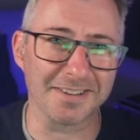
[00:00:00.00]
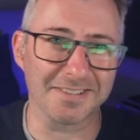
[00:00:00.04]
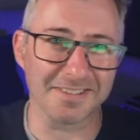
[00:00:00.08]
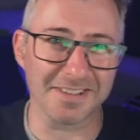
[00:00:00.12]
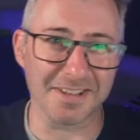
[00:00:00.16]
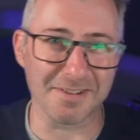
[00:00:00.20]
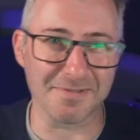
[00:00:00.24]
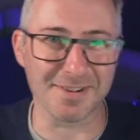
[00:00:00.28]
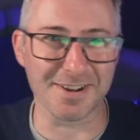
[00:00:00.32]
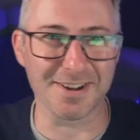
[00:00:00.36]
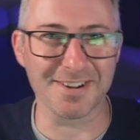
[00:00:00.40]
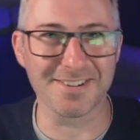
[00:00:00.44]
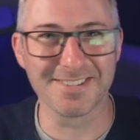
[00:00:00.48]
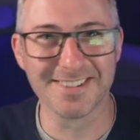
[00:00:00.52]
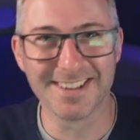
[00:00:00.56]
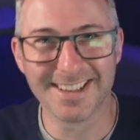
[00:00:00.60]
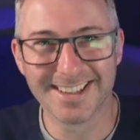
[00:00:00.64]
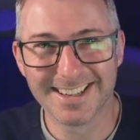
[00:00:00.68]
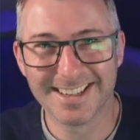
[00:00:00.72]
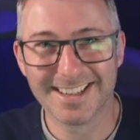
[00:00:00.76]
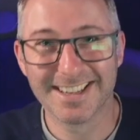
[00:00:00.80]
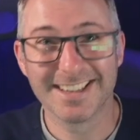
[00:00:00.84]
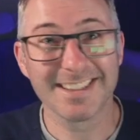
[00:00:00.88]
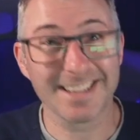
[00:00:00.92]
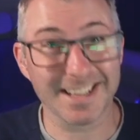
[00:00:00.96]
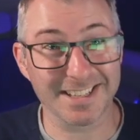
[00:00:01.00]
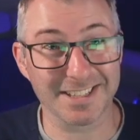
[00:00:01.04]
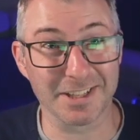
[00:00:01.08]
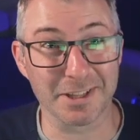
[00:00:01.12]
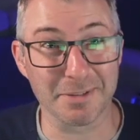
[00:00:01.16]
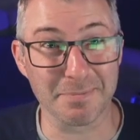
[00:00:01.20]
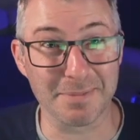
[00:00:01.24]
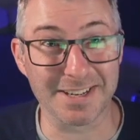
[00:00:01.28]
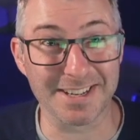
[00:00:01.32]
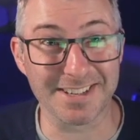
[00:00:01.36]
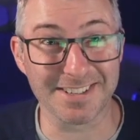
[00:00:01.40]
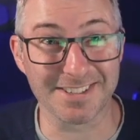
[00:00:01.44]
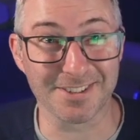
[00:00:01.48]
There we go. That's a little
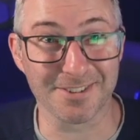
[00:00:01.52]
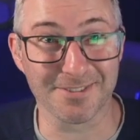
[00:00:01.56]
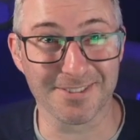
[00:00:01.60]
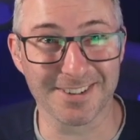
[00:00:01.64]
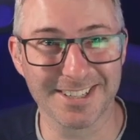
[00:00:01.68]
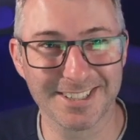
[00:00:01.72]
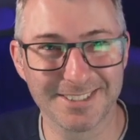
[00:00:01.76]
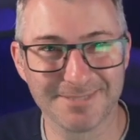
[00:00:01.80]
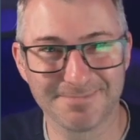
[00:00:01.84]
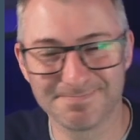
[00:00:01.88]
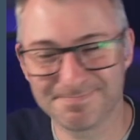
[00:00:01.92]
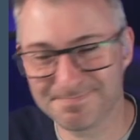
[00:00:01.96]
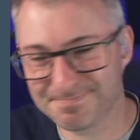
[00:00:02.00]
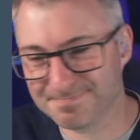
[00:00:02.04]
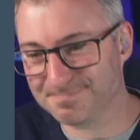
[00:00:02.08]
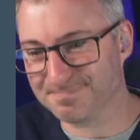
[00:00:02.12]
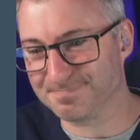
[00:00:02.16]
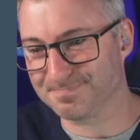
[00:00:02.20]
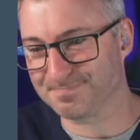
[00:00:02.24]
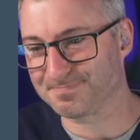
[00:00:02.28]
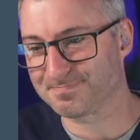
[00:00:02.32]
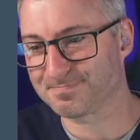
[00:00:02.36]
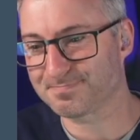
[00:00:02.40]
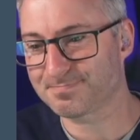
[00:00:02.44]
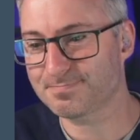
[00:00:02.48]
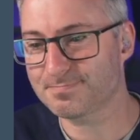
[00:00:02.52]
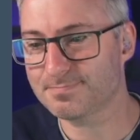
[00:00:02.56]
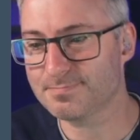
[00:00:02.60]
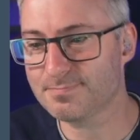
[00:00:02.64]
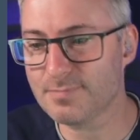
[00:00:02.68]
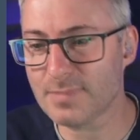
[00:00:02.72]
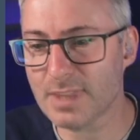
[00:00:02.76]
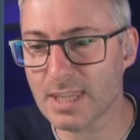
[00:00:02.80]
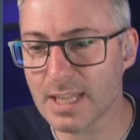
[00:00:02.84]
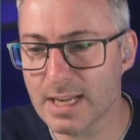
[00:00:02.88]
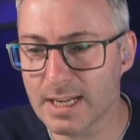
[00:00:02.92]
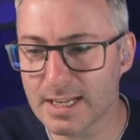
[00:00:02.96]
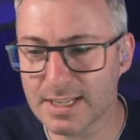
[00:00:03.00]
bit easier to read.
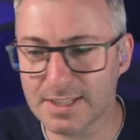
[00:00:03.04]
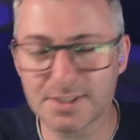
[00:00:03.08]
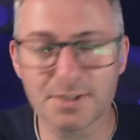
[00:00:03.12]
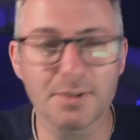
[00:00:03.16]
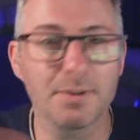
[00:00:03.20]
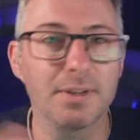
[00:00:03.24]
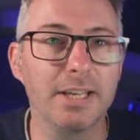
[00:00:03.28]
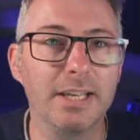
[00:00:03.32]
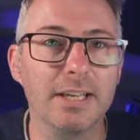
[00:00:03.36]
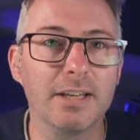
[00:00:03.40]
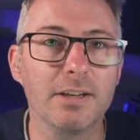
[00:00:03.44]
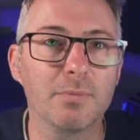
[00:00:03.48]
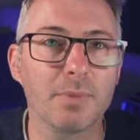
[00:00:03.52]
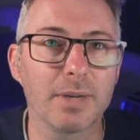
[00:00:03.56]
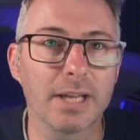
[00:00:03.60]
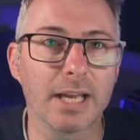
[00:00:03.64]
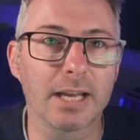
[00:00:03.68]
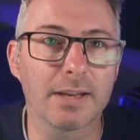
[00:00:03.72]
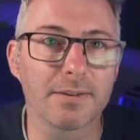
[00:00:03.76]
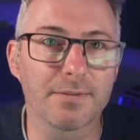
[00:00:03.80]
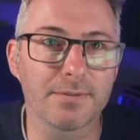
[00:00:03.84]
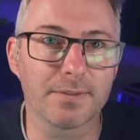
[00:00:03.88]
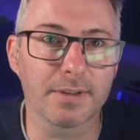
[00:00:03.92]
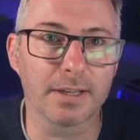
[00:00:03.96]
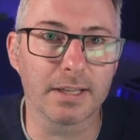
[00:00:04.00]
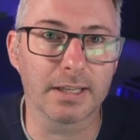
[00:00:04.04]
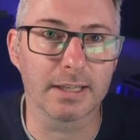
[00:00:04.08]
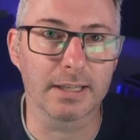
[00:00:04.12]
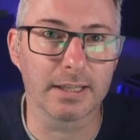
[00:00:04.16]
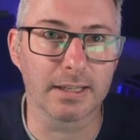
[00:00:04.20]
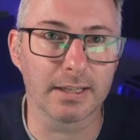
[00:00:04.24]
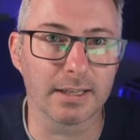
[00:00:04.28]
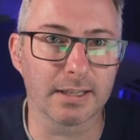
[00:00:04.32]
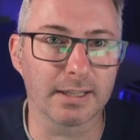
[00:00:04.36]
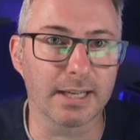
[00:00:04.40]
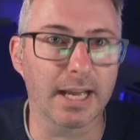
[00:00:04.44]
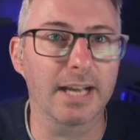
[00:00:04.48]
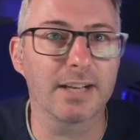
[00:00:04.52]
So here we have
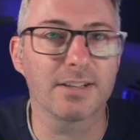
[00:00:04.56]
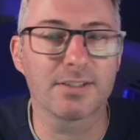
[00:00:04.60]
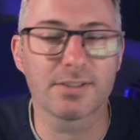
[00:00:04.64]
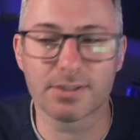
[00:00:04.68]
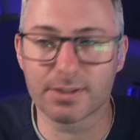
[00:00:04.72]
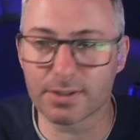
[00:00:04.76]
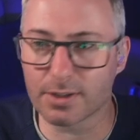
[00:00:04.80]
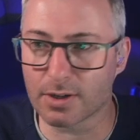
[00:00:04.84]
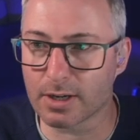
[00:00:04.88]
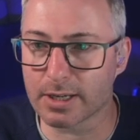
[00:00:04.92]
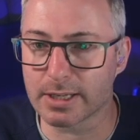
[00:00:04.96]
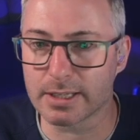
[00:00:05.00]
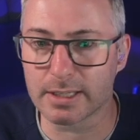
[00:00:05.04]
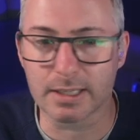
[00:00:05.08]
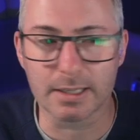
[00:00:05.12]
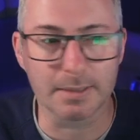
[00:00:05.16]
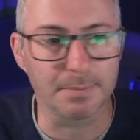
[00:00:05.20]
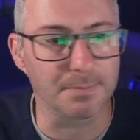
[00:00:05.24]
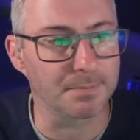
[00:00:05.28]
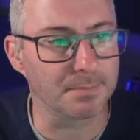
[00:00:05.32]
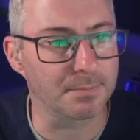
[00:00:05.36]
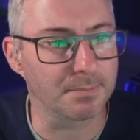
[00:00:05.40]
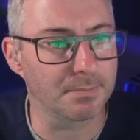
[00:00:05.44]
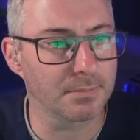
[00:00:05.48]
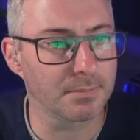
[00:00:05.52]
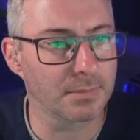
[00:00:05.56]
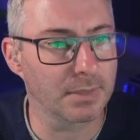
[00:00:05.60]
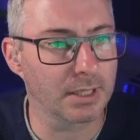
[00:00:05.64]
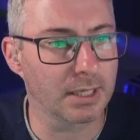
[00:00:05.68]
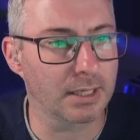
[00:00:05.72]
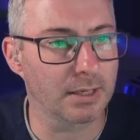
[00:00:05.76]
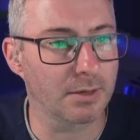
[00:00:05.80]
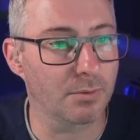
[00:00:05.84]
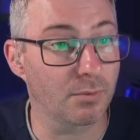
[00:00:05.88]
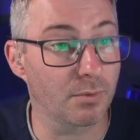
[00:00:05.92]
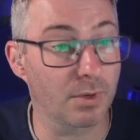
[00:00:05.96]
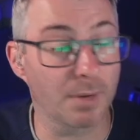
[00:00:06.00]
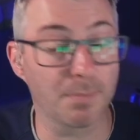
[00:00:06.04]
a case that
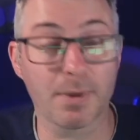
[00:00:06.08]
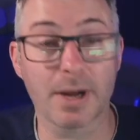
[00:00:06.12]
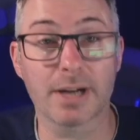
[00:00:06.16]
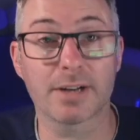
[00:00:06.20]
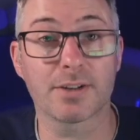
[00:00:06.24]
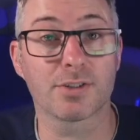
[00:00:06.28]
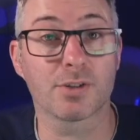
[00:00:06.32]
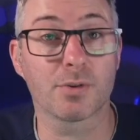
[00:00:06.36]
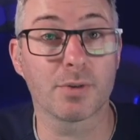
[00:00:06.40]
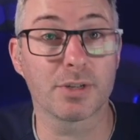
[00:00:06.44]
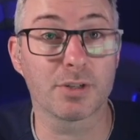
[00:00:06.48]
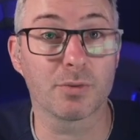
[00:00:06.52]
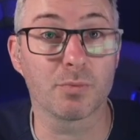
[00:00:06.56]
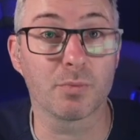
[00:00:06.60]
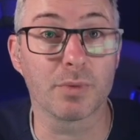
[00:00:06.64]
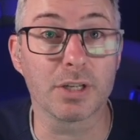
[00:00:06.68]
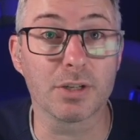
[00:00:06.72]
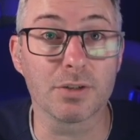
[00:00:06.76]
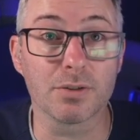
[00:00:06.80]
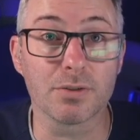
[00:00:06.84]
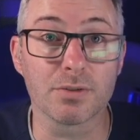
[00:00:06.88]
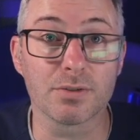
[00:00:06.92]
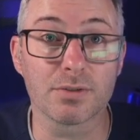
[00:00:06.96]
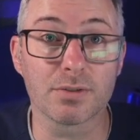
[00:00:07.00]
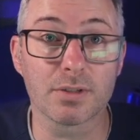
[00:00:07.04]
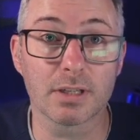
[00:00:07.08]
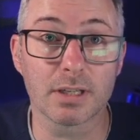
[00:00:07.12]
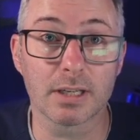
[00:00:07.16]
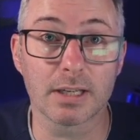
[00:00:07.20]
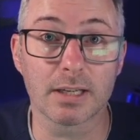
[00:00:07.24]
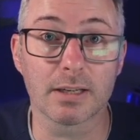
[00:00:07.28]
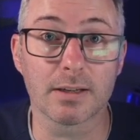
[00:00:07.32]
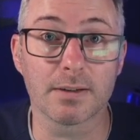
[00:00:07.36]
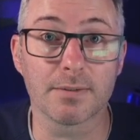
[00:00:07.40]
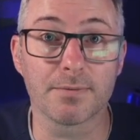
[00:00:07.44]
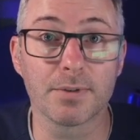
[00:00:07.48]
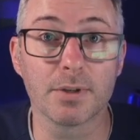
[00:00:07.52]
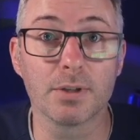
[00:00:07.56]
a practice question we used
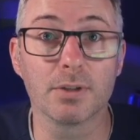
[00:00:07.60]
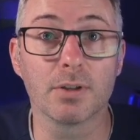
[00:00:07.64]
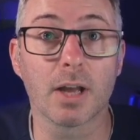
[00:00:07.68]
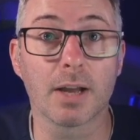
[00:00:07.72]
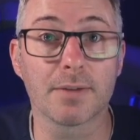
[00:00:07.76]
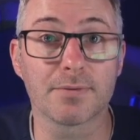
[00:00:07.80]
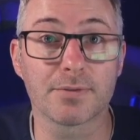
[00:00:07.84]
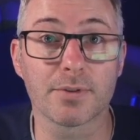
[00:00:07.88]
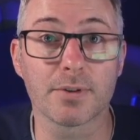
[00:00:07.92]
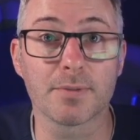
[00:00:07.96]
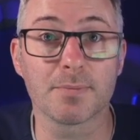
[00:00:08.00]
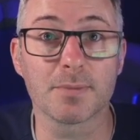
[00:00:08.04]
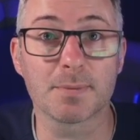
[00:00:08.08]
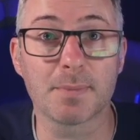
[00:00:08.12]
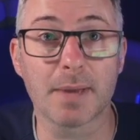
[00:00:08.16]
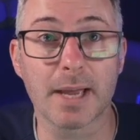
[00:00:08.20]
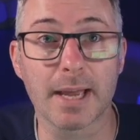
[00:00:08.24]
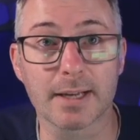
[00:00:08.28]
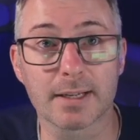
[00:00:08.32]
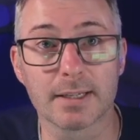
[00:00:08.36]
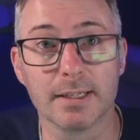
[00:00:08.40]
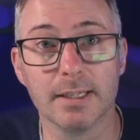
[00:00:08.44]
a few live streams back.